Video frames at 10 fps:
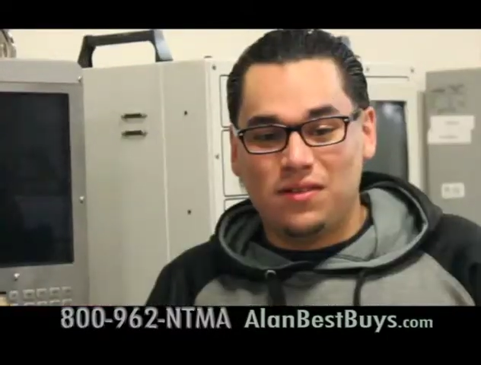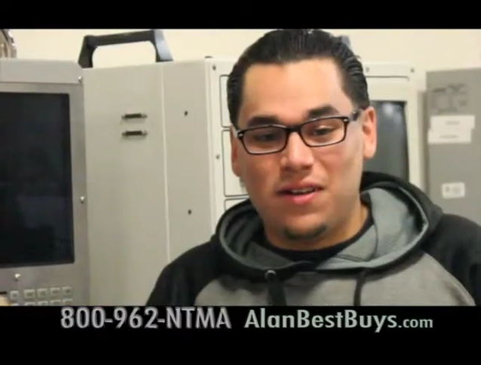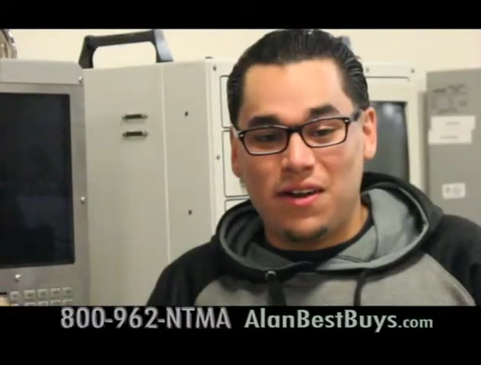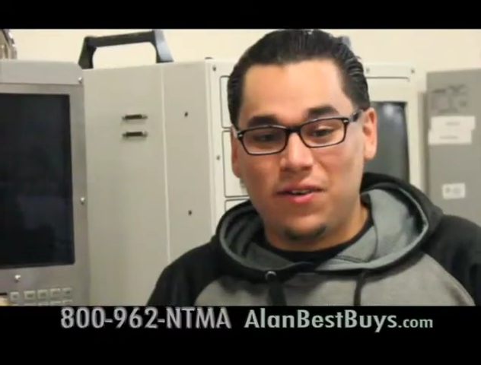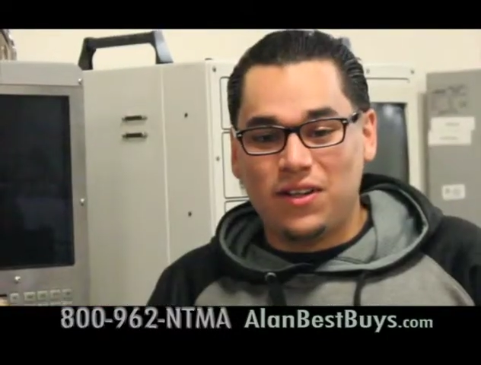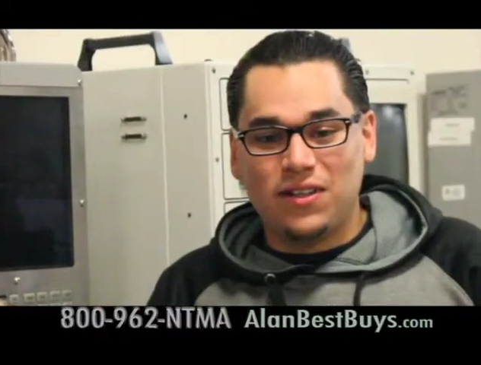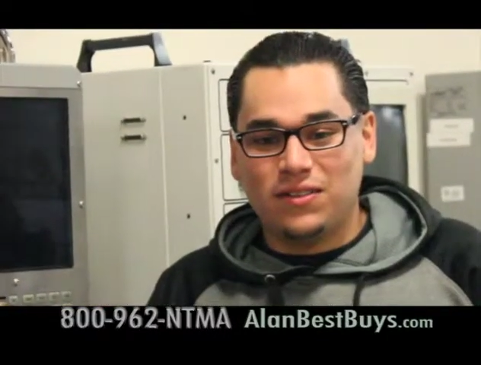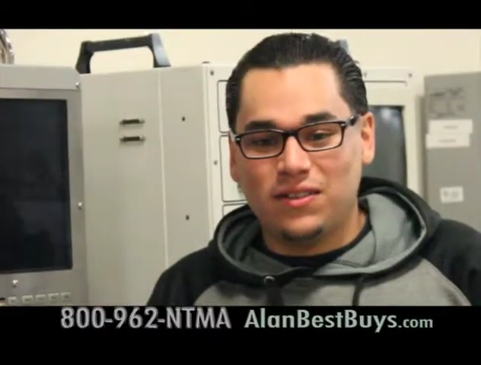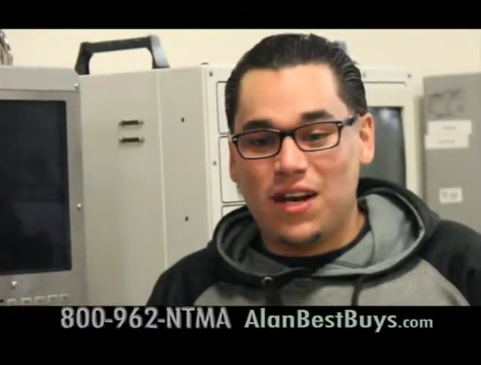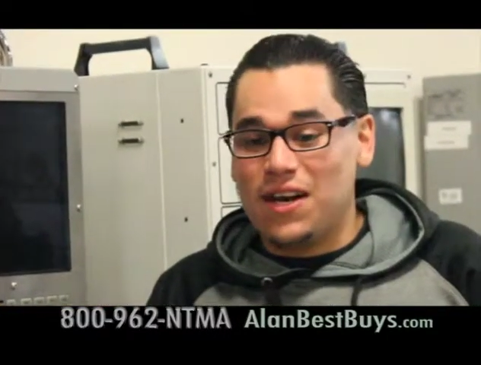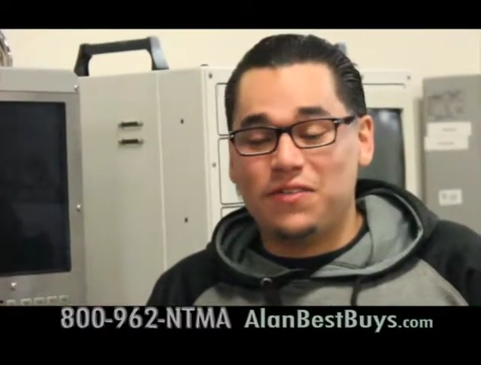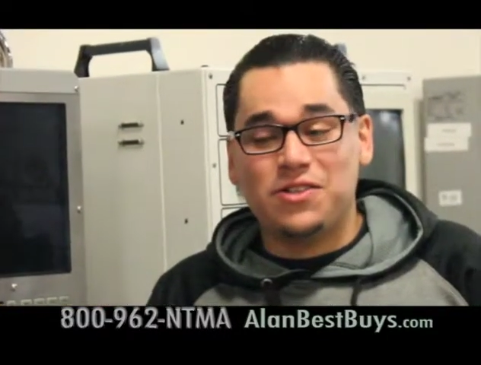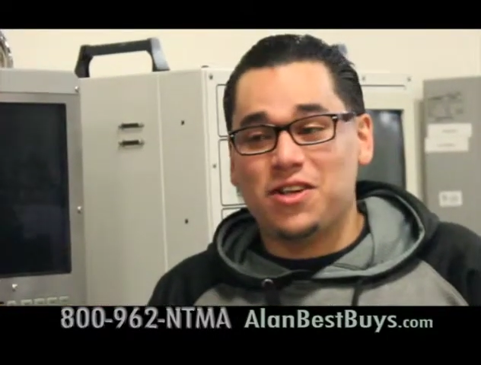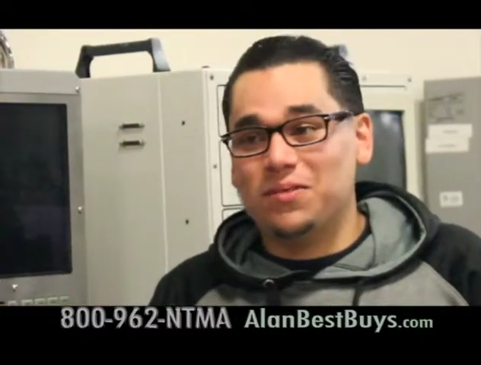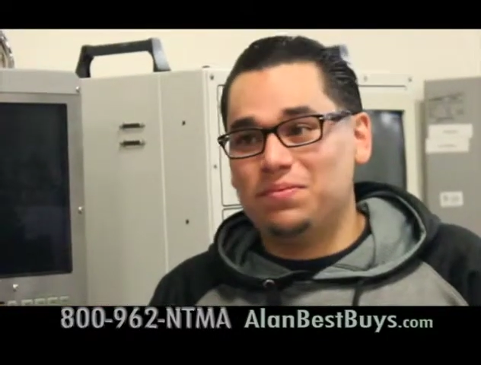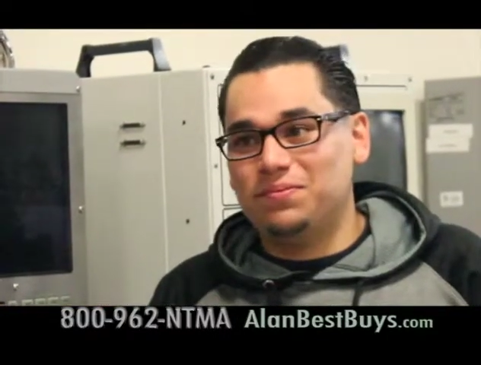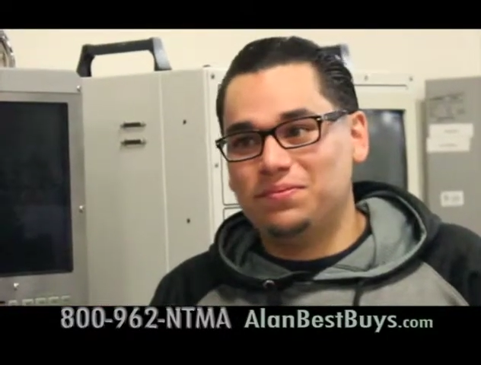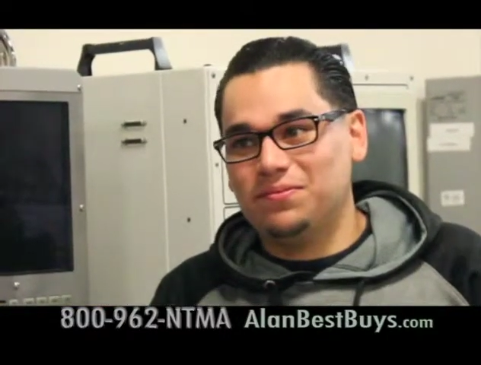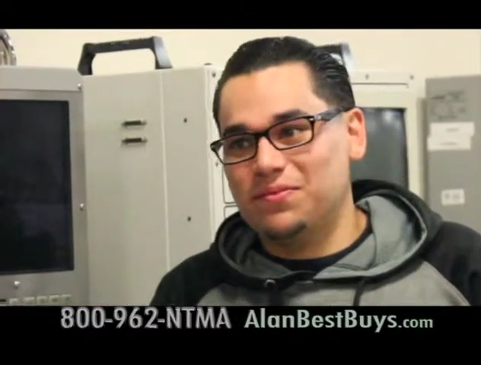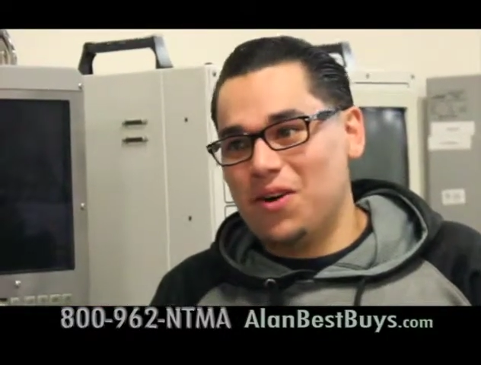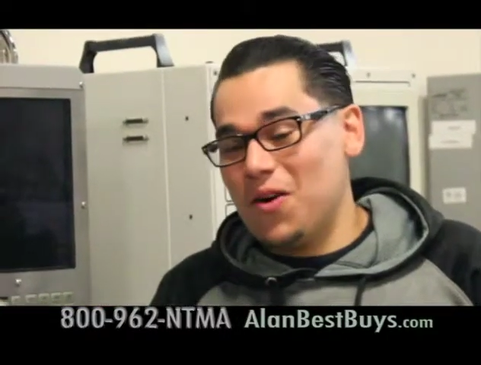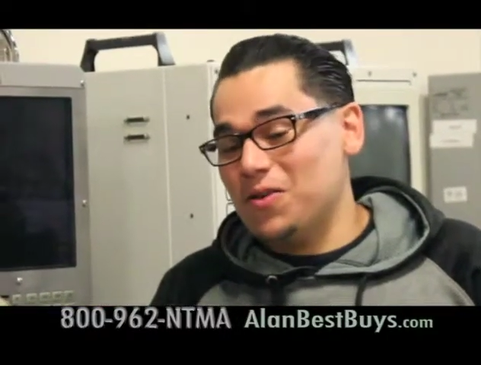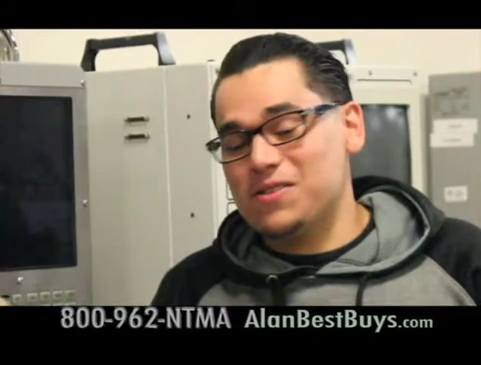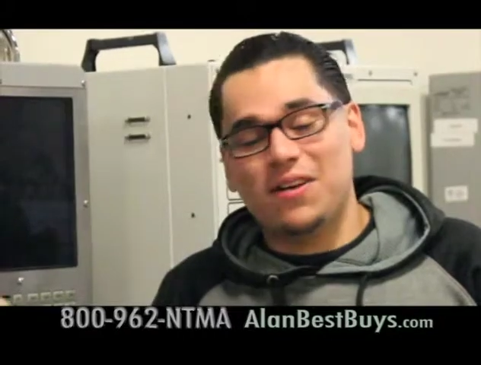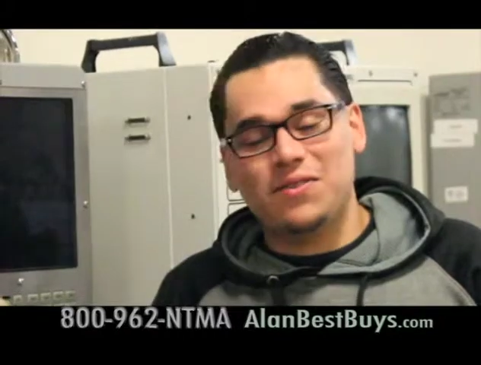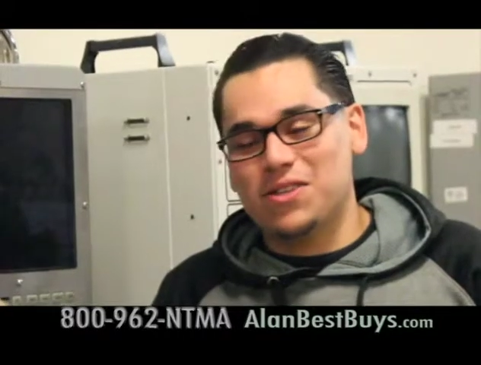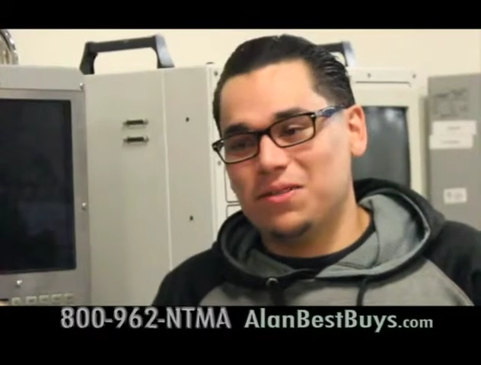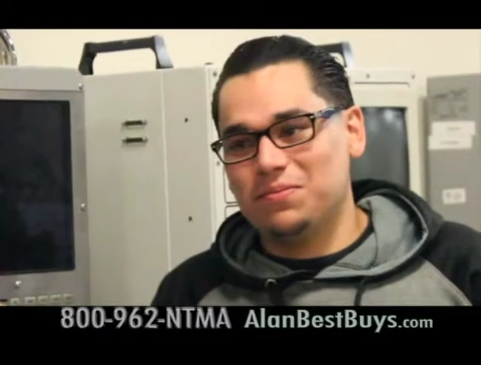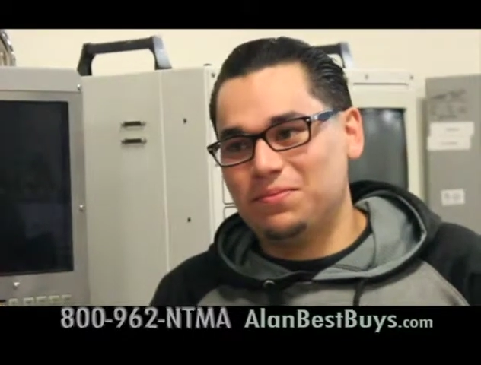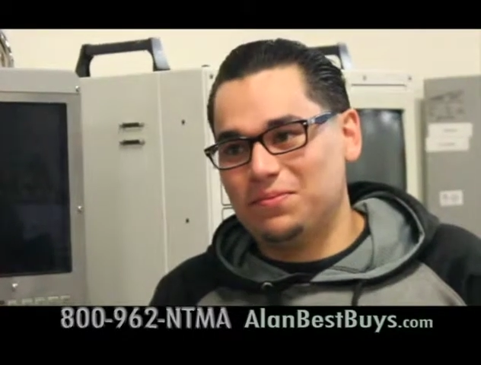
Never going to not have a job. I always have a job.